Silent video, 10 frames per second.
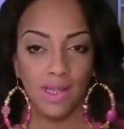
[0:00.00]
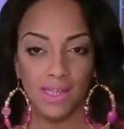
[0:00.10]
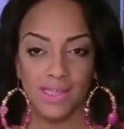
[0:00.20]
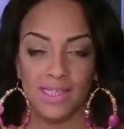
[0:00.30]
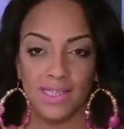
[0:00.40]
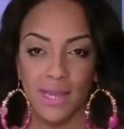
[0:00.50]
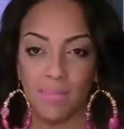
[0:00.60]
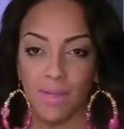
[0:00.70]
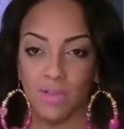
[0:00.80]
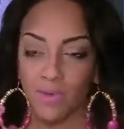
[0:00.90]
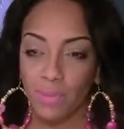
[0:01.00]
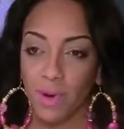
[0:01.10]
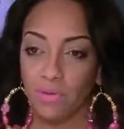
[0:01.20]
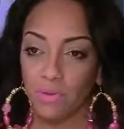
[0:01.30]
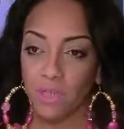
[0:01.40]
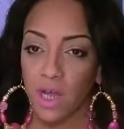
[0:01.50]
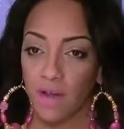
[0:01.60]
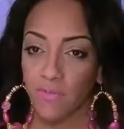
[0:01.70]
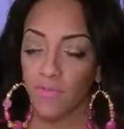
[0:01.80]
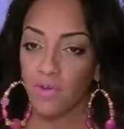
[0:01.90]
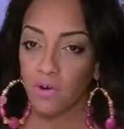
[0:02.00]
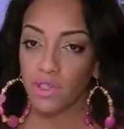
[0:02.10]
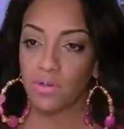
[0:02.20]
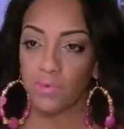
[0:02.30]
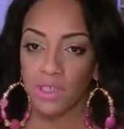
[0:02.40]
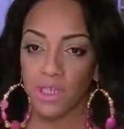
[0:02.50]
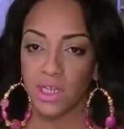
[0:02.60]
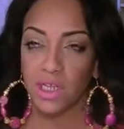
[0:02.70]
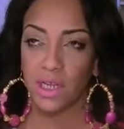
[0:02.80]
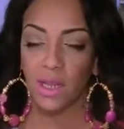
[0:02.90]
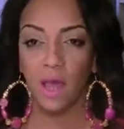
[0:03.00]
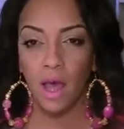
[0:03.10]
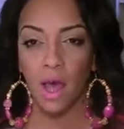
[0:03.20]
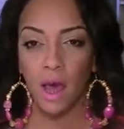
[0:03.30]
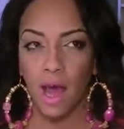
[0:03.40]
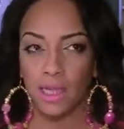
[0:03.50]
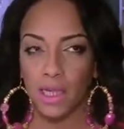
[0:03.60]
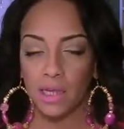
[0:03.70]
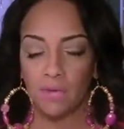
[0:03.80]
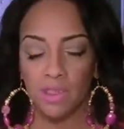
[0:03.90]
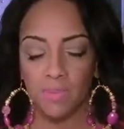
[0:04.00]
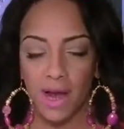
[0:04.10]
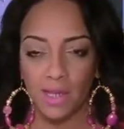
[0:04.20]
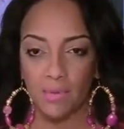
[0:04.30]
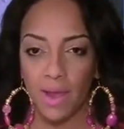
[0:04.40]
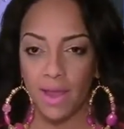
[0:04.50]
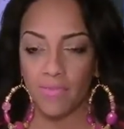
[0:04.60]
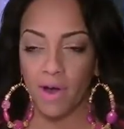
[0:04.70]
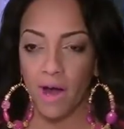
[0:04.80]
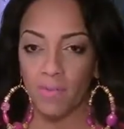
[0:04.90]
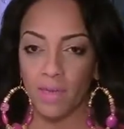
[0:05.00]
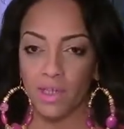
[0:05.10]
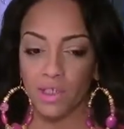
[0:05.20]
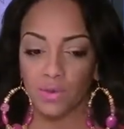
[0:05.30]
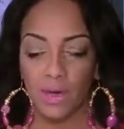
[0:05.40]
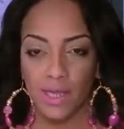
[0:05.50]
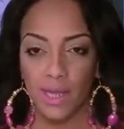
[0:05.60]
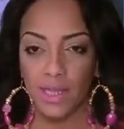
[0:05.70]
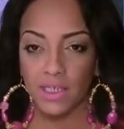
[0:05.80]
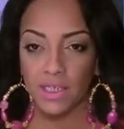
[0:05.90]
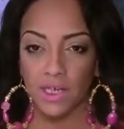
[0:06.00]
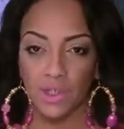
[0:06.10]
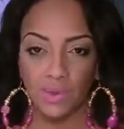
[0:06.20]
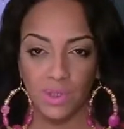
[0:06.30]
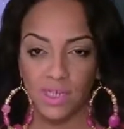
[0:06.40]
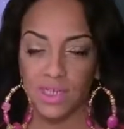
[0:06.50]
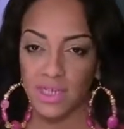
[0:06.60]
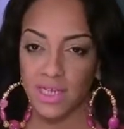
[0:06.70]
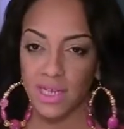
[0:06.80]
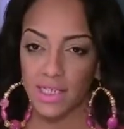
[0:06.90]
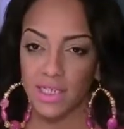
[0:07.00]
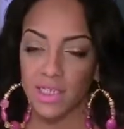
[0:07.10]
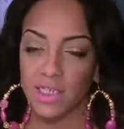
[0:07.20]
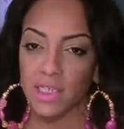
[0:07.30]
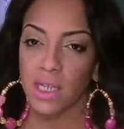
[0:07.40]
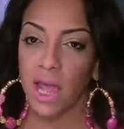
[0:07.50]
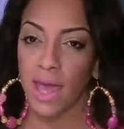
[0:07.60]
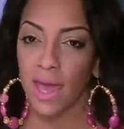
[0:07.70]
They did send me 3 bundles of their virgin Brazilian, I think it was body wave, in a 20-inch and 2 16-inches.